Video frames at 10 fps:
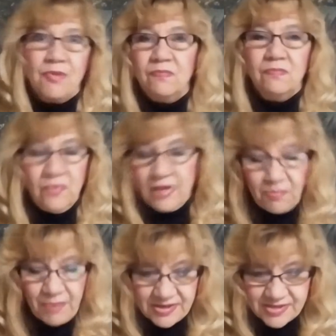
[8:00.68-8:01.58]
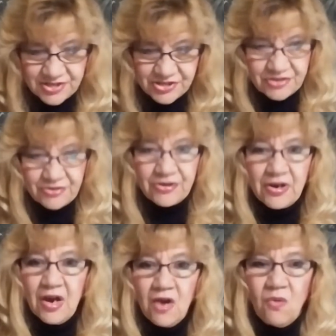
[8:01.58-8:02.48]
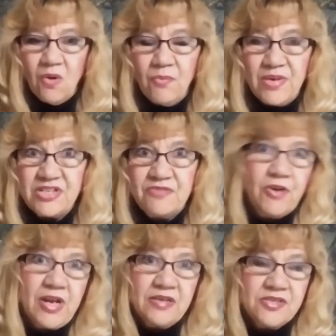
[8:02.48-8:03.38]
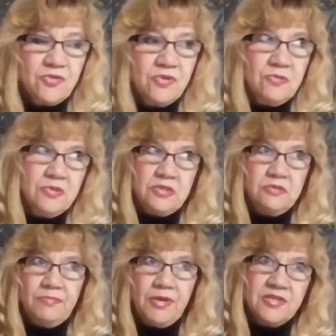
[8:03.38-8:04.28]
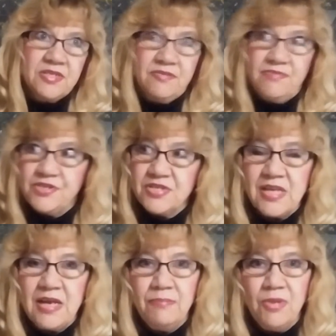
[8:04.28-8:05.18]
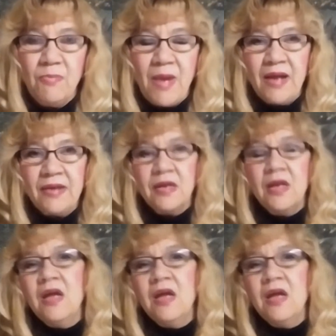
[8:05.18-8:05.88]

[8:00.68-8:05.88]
and we don't pay attention, or we just forget, or we're too impulsive and just kind of blow by it.